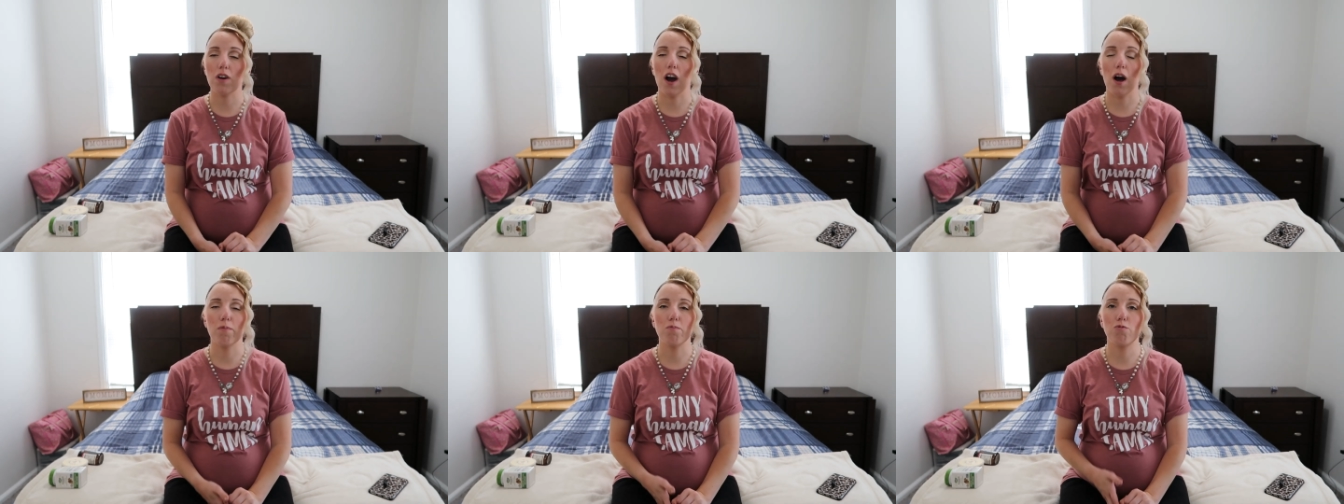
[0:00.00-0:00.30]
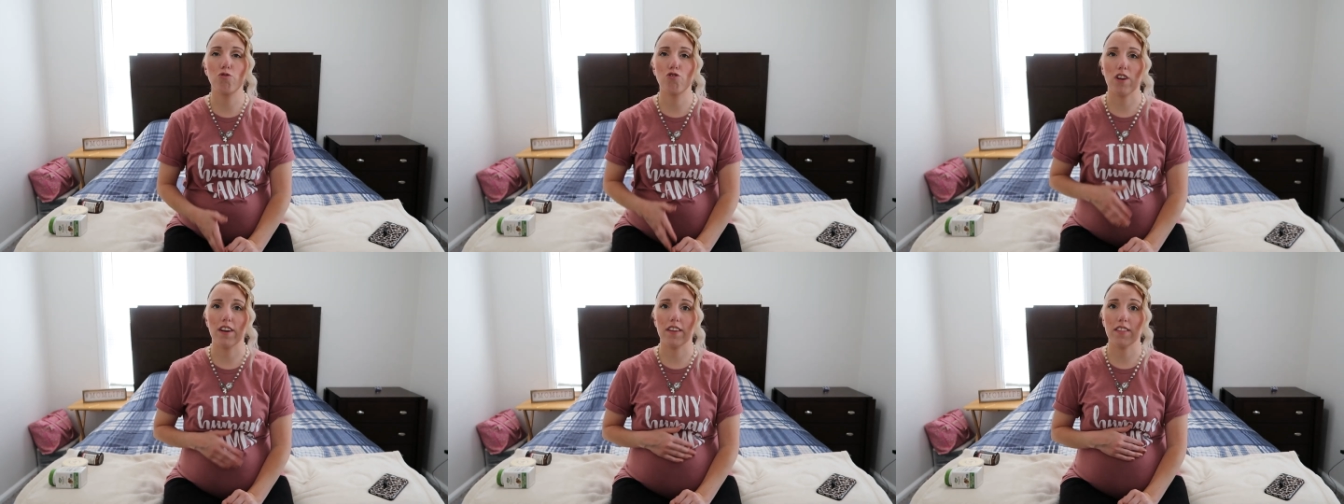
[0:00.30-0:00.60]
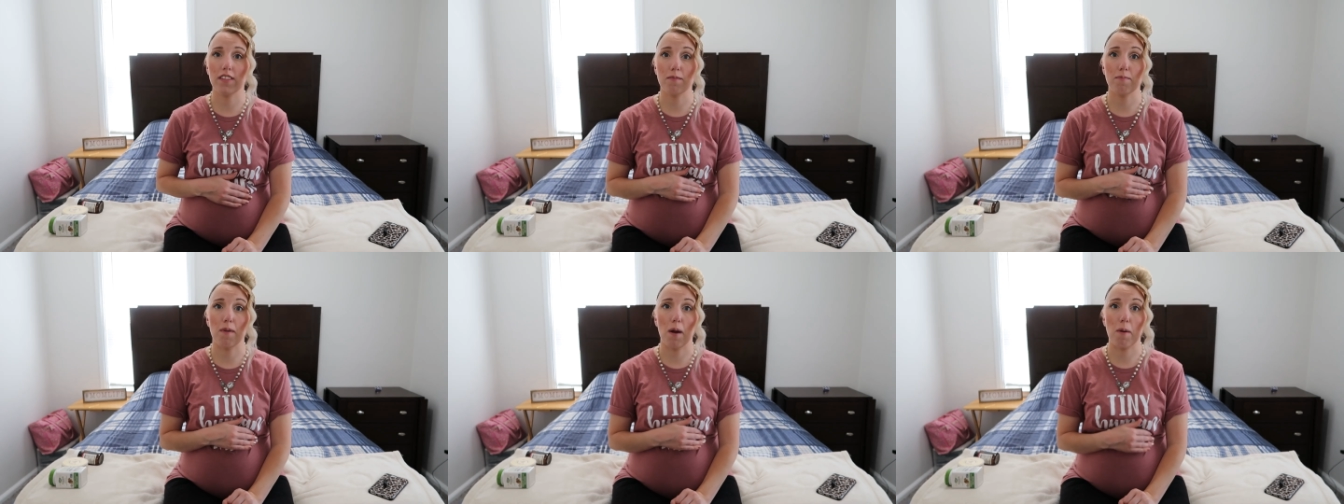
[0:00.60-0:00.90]
help
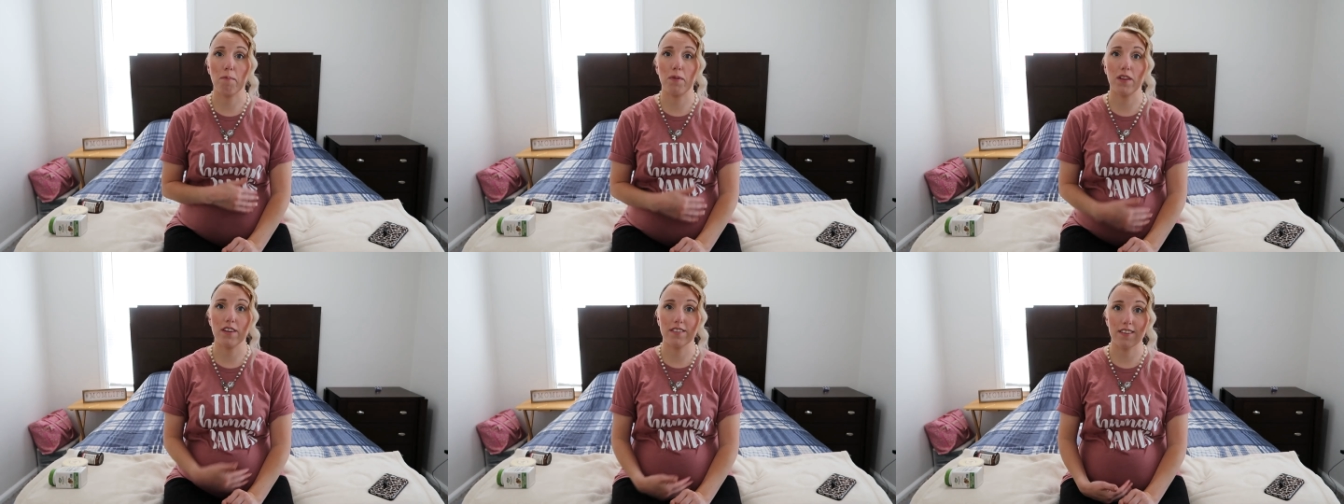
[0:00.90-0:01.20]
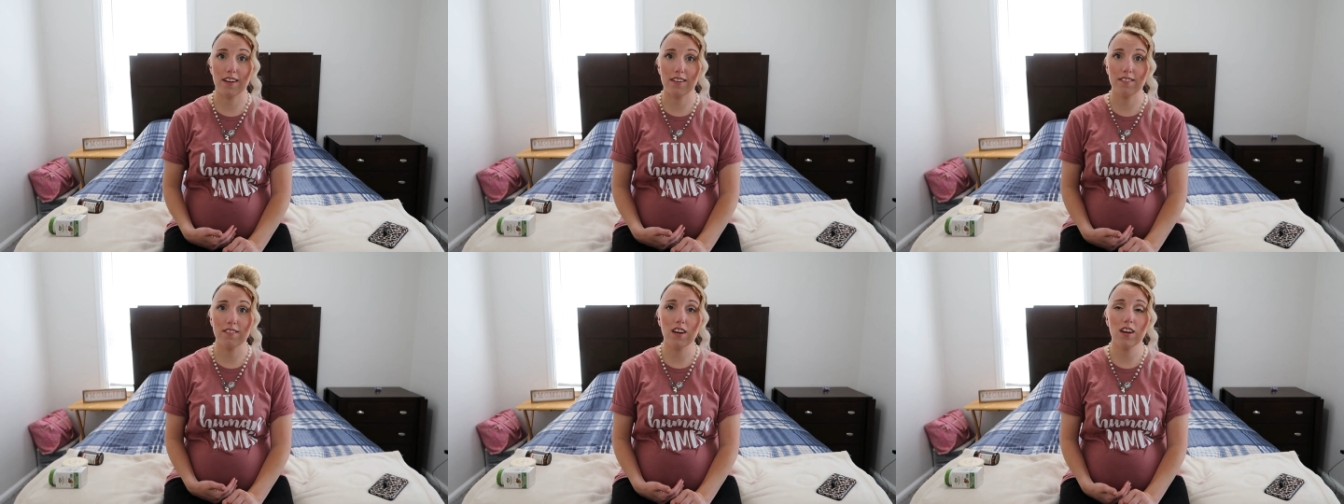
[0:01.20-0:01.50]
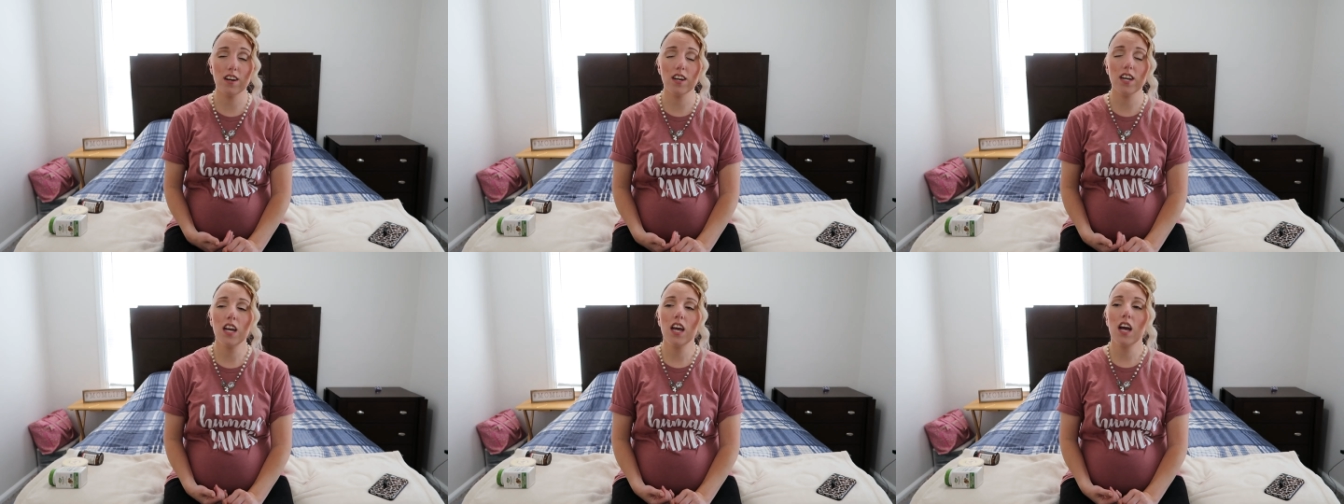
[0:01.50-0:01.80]
strengthen my
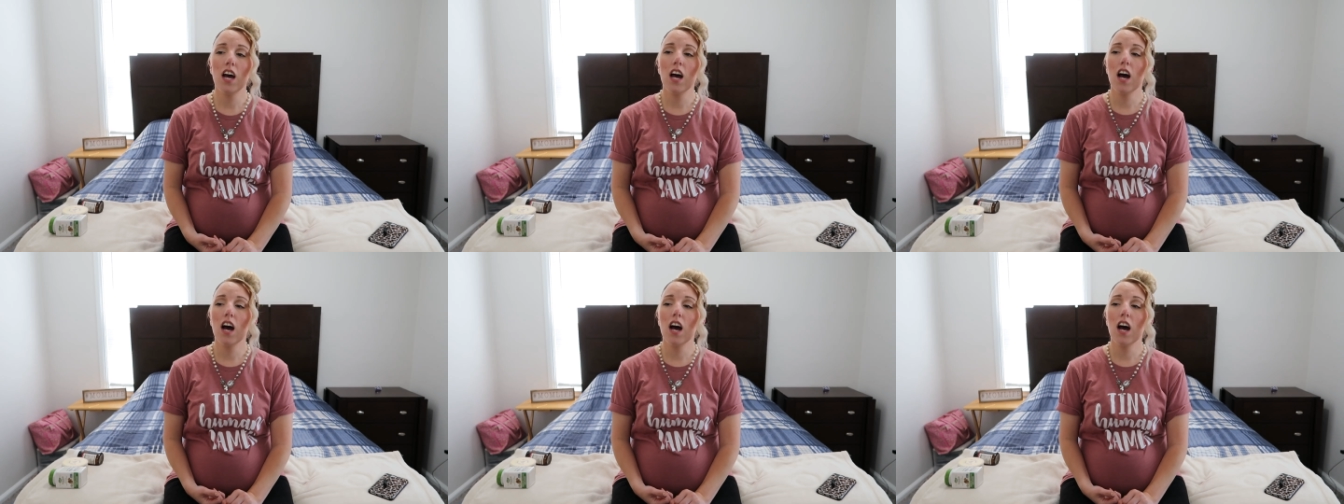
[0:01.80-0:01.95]
placenta